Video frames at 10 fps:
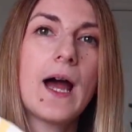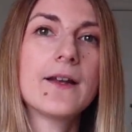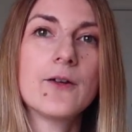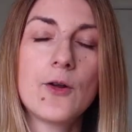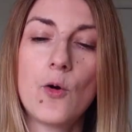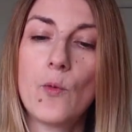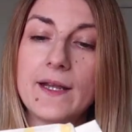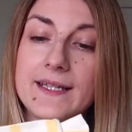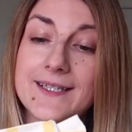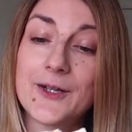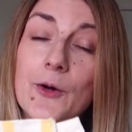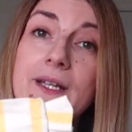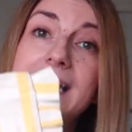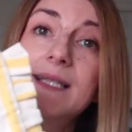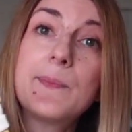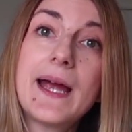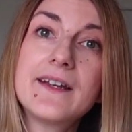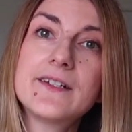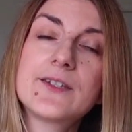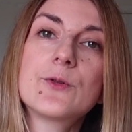I don't know when this code expires,